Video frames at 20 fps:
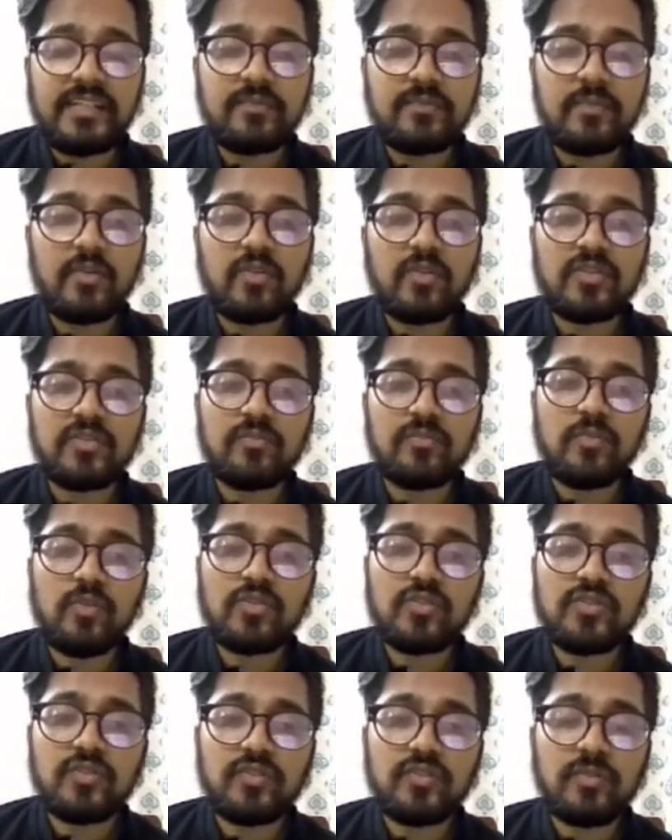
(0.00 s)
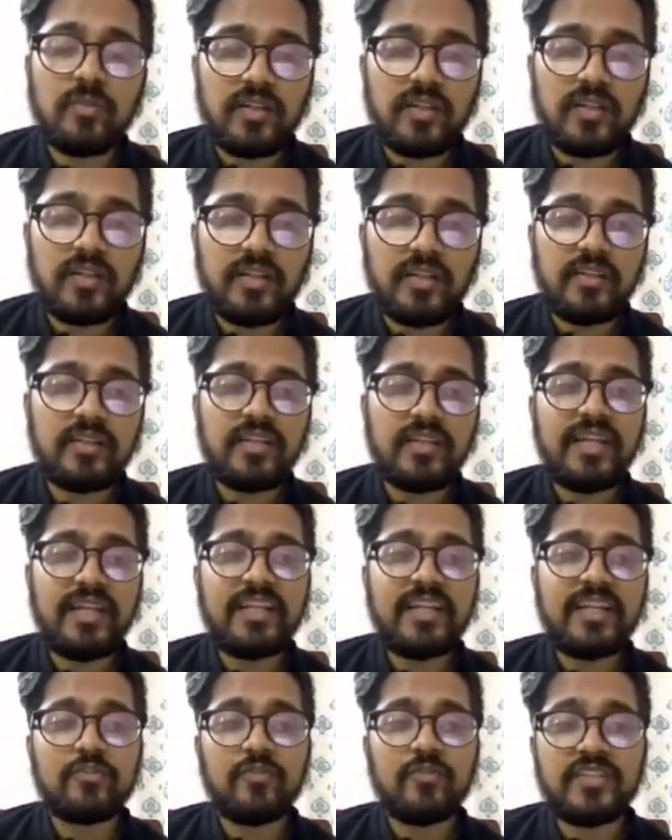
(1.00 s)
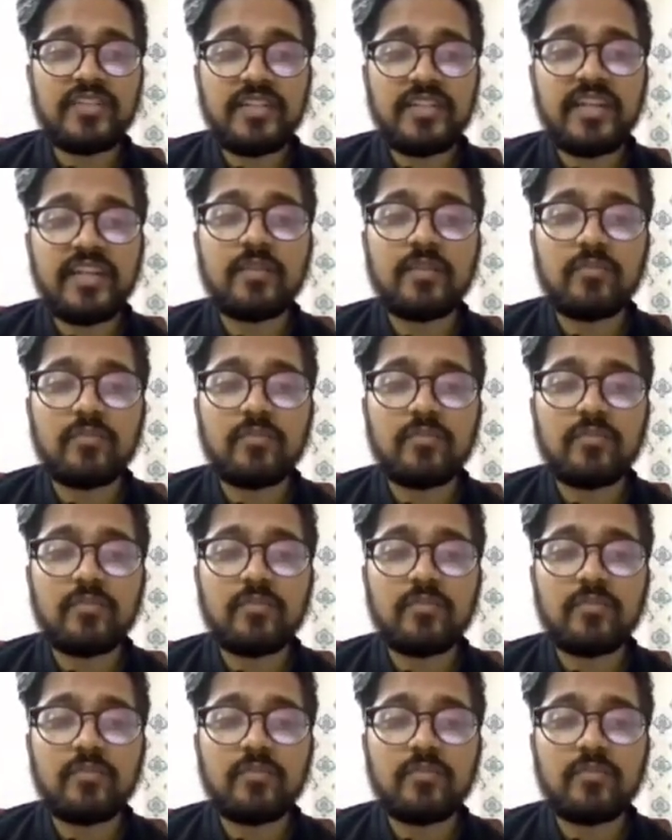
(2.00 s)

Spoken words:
because the most of the market eats vegetarian